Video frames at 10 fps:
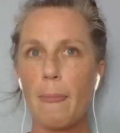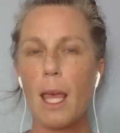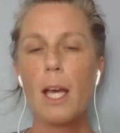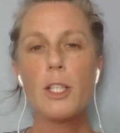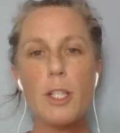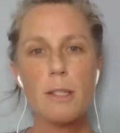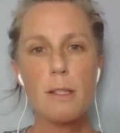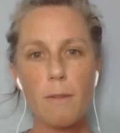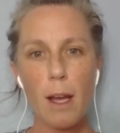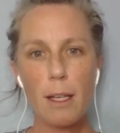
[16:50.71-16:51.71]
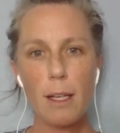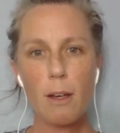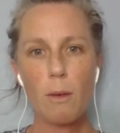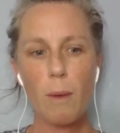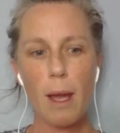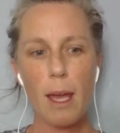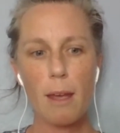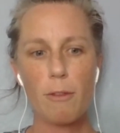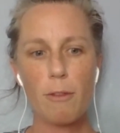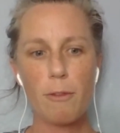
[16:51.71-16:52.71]
Just finding a way
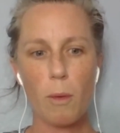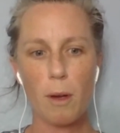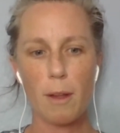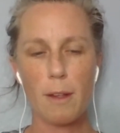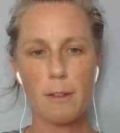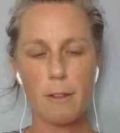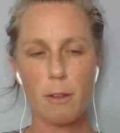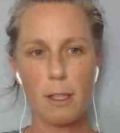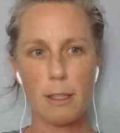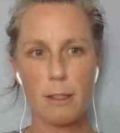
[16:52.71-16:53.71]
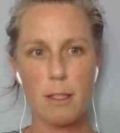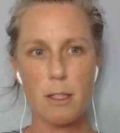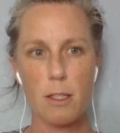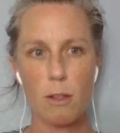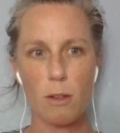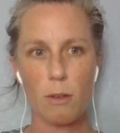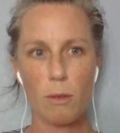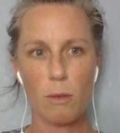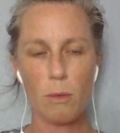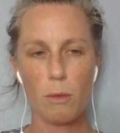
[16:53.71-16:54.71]
for the students
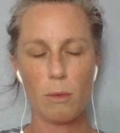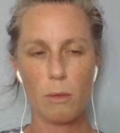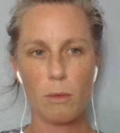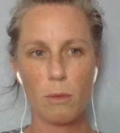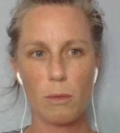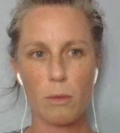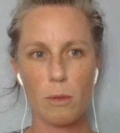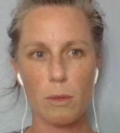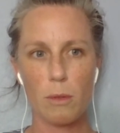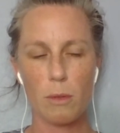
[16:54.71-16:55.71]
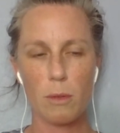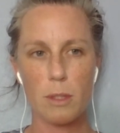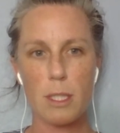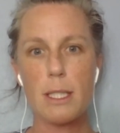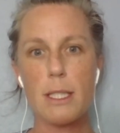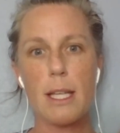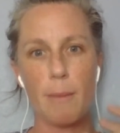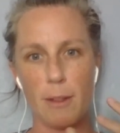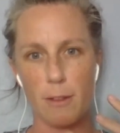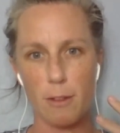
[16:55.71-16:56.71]
to
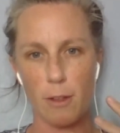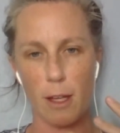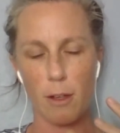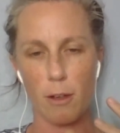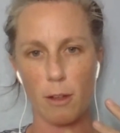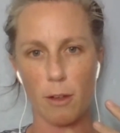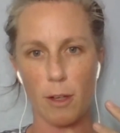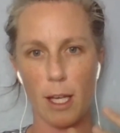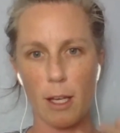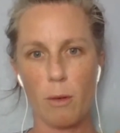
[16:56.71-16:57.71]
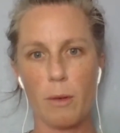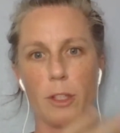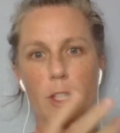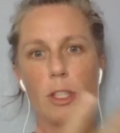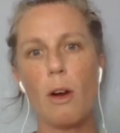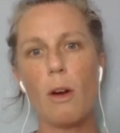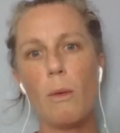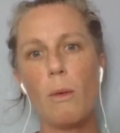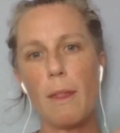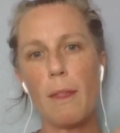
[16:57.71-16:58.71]
demonstrate their learning or show
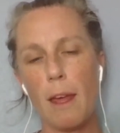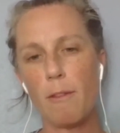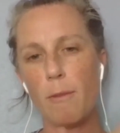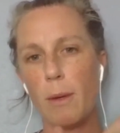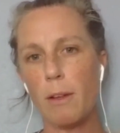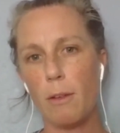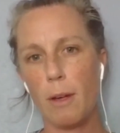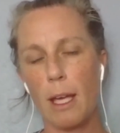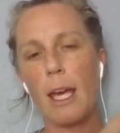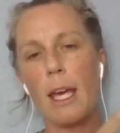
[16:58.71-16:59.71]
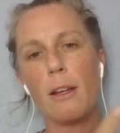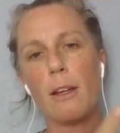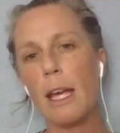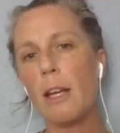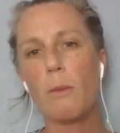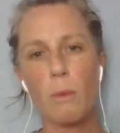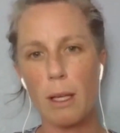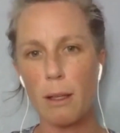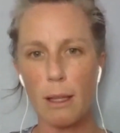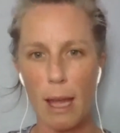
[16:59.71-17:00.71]
what they've been doing in
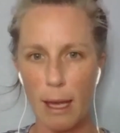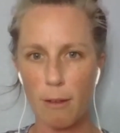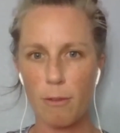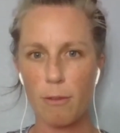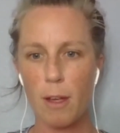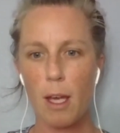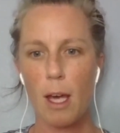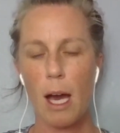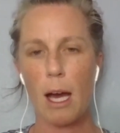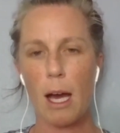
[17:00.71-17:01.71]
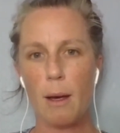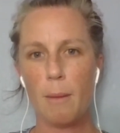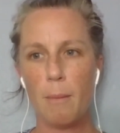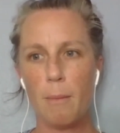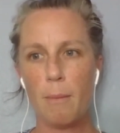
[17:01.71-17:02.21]
real life, and